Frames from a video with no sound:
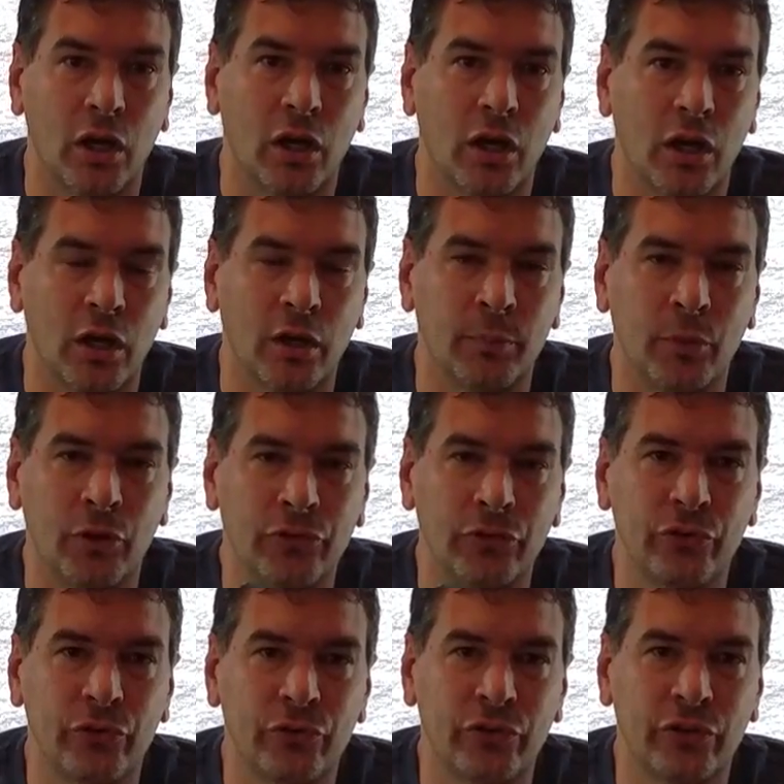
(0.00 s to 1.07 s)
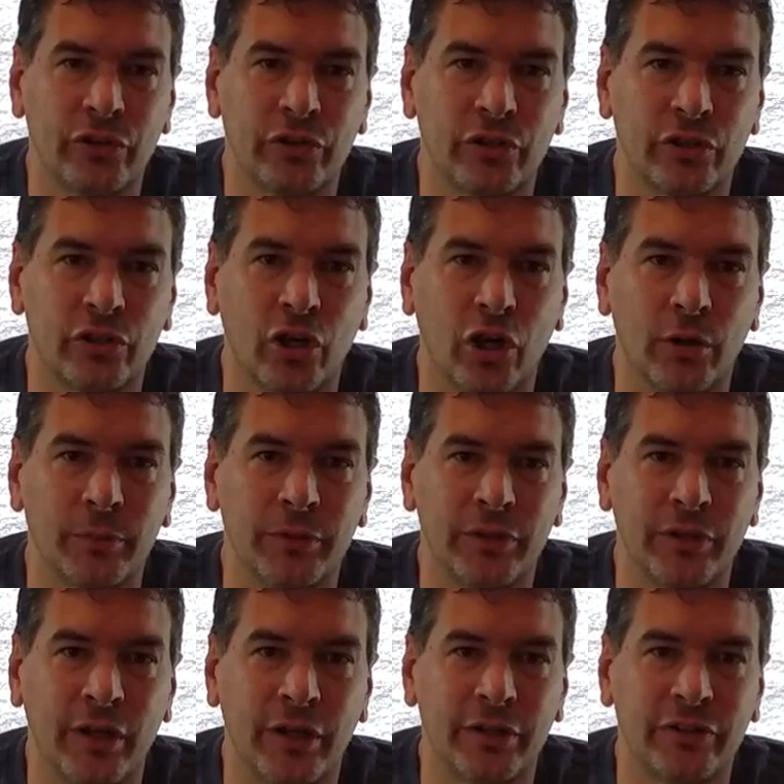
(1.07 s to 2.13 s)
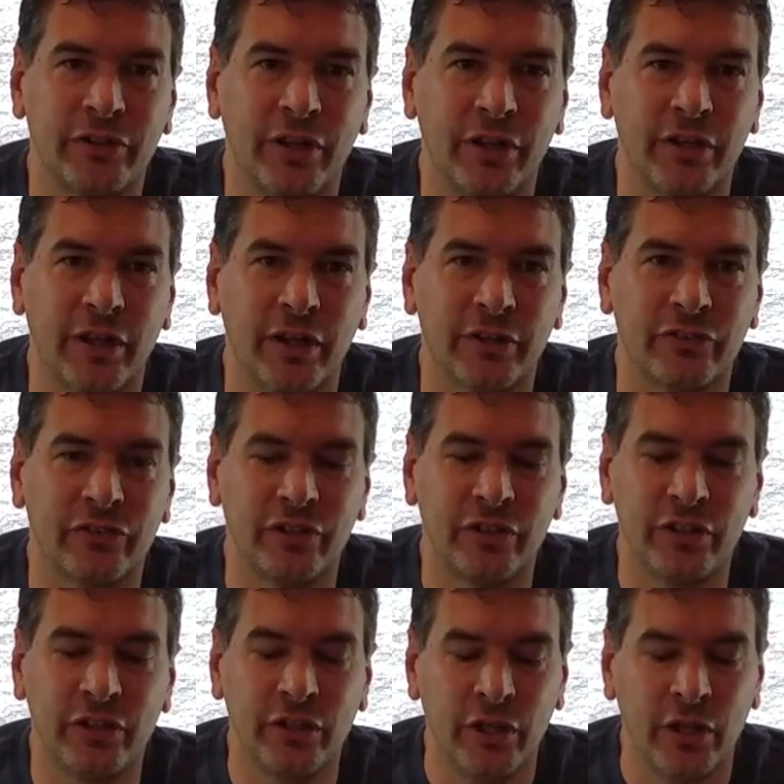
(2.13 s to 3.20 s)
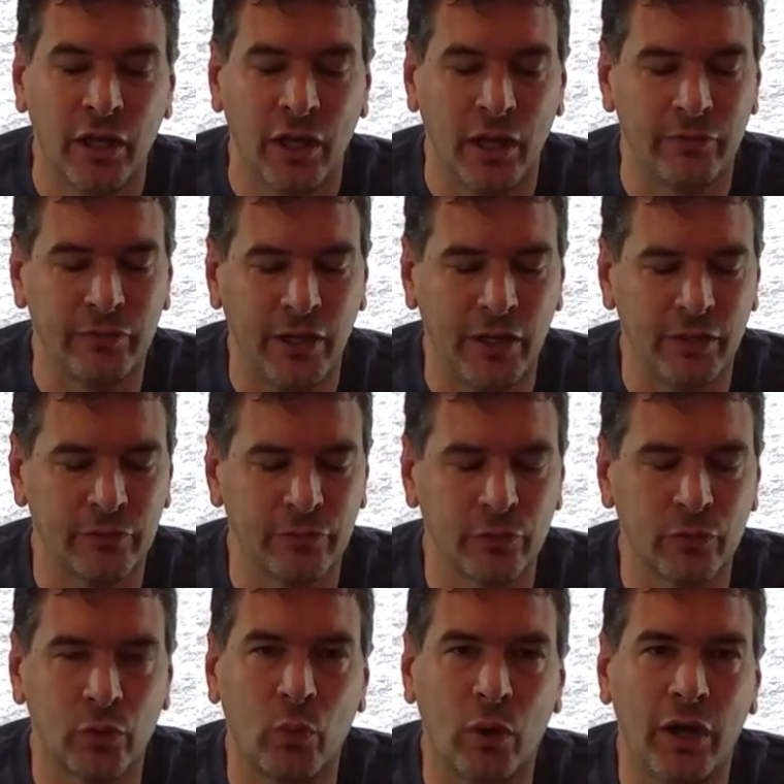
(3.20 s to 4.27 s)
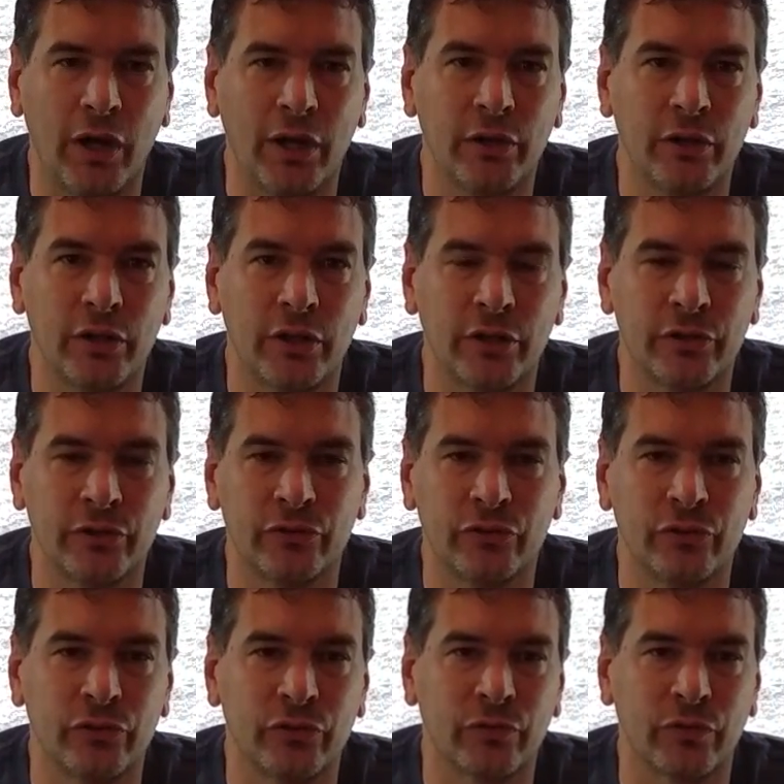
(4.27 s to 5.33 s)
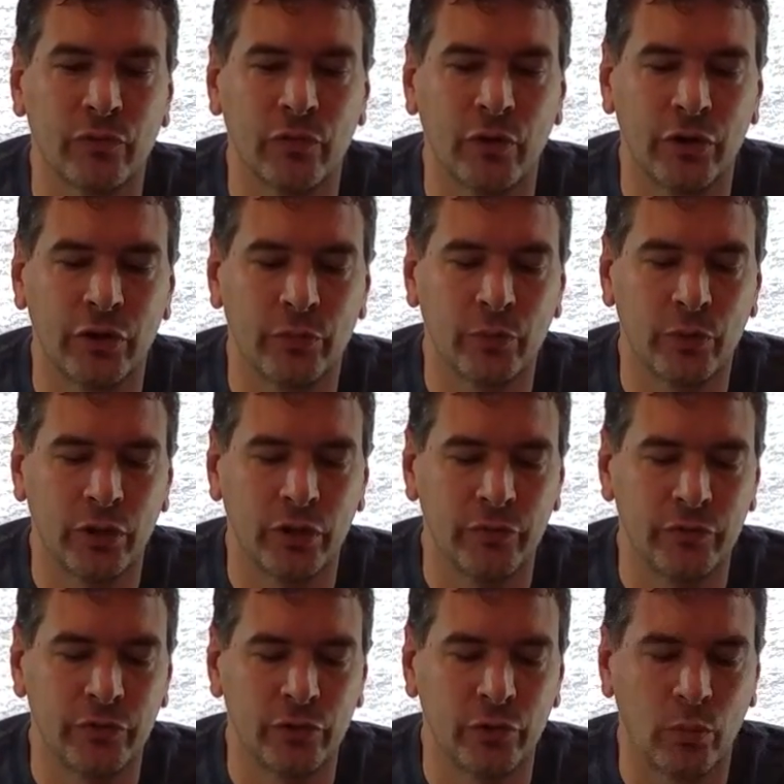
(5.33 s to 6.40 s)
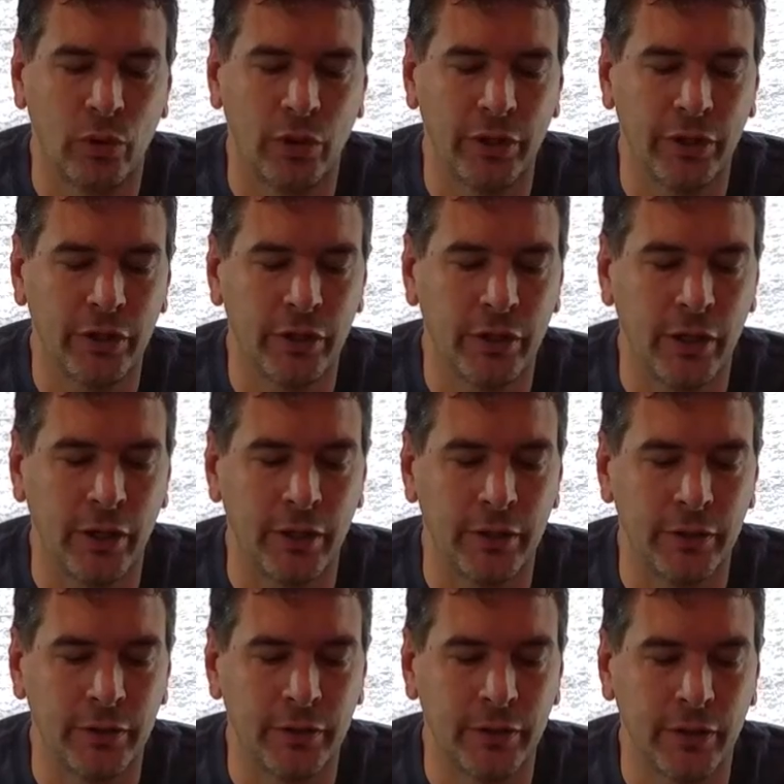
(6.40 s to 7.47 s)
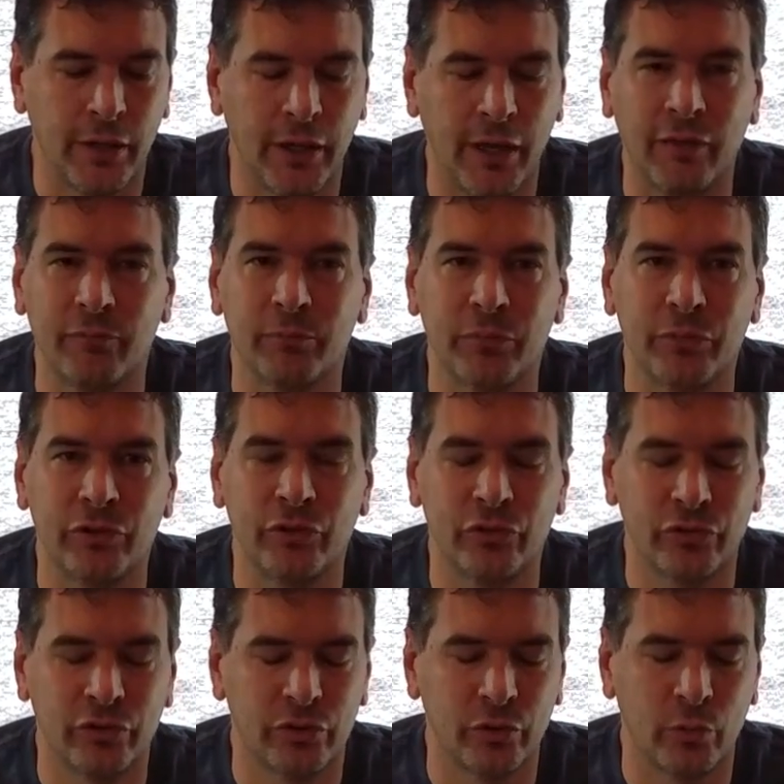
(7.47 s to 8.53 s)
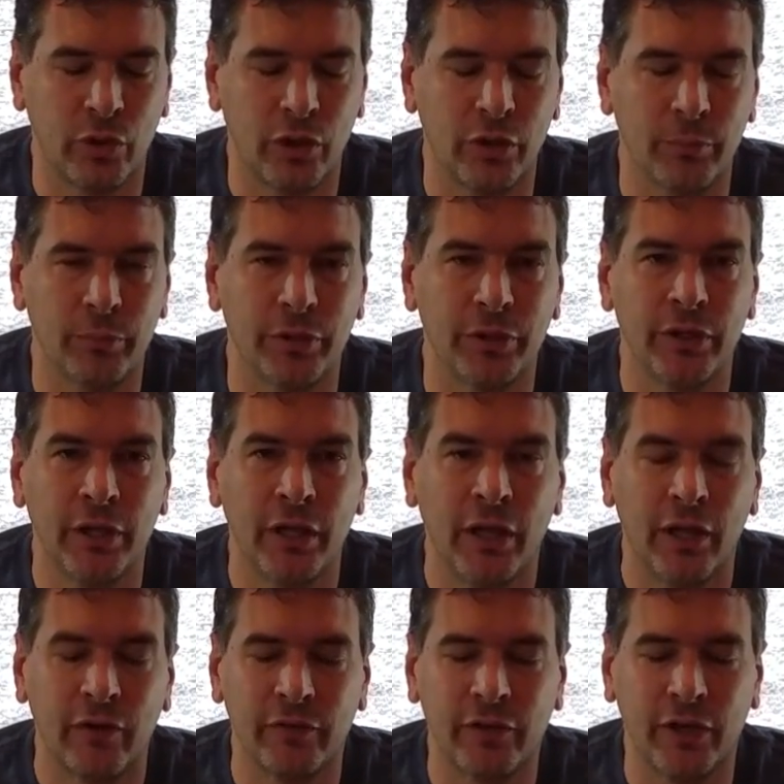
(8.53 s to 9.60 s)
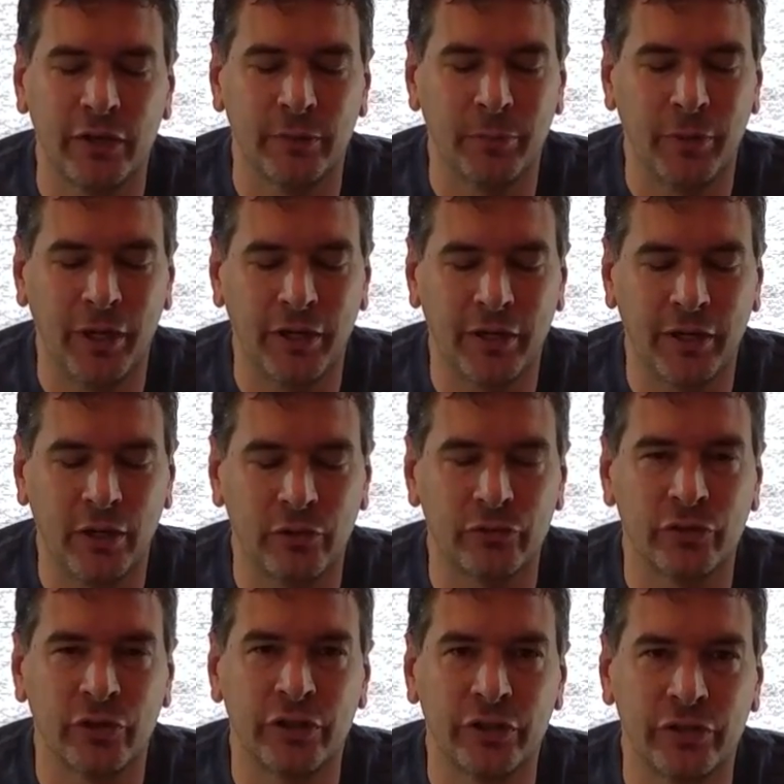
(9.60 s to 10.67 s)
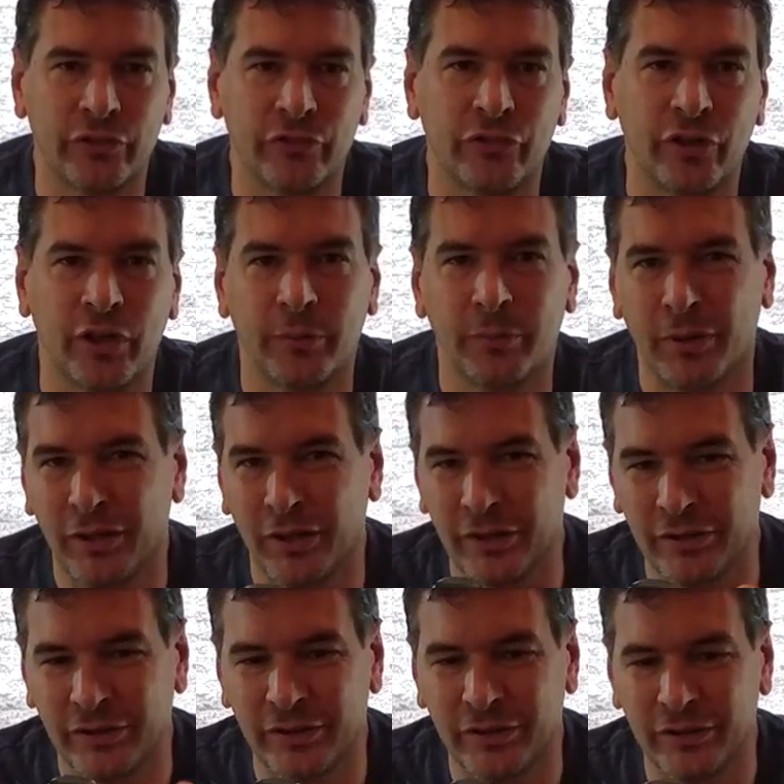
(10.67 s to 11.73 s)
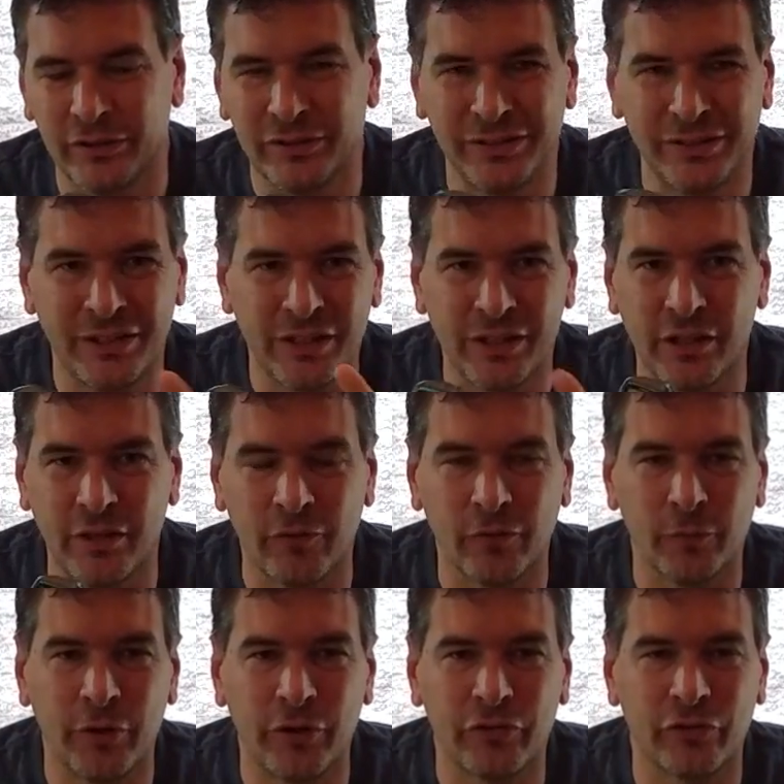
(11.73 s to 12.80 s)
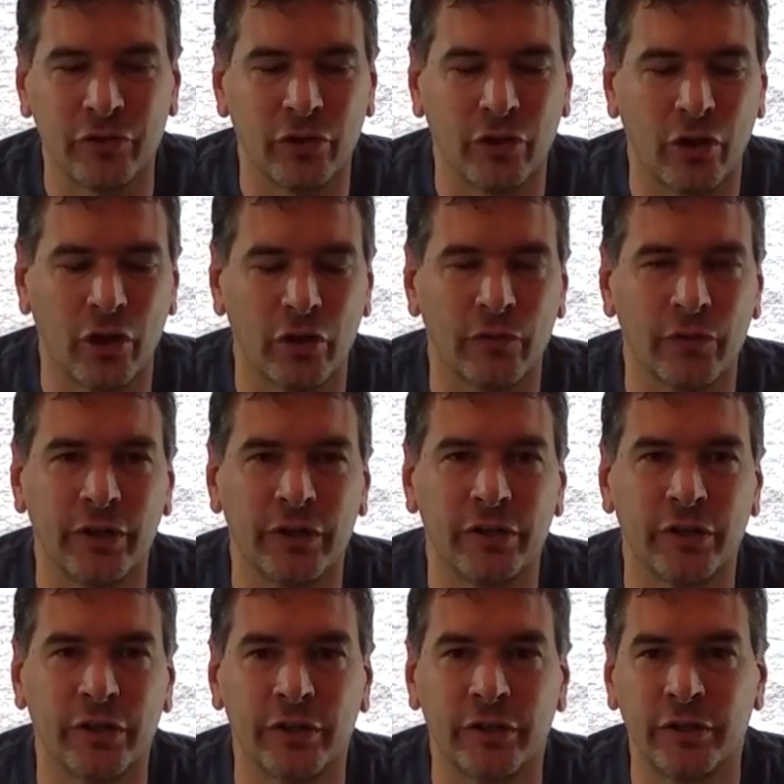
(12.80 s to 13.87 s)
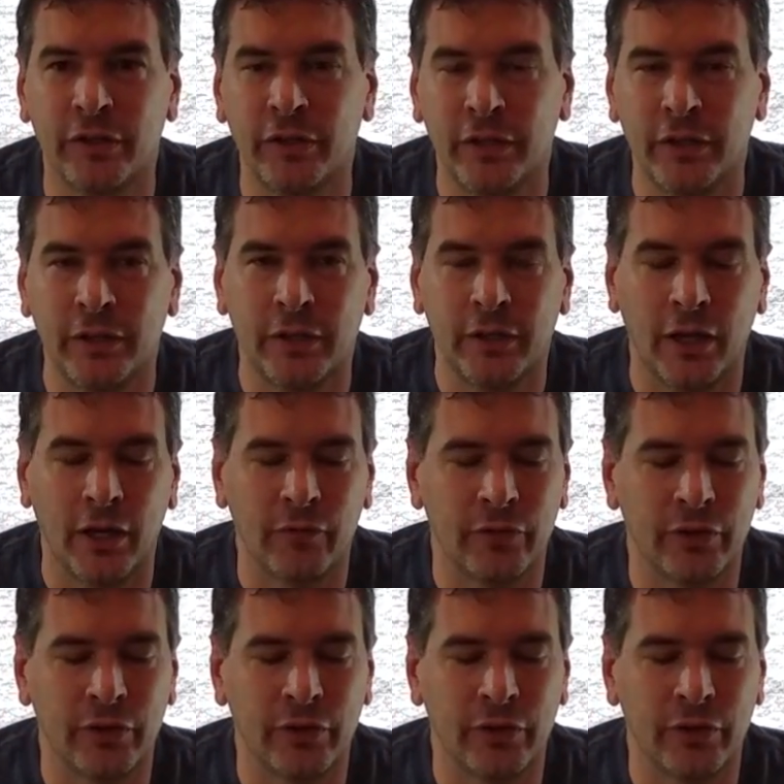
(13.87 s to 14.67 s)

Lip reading: I'm also using the Garmin 910 XT. I've had it for a while. I used to use it for running when I lived in Hawaii, and I haven't been using it in a while, but I've gotten it back out, trying to get in shape. I like the geeky information of the heart rate and everything.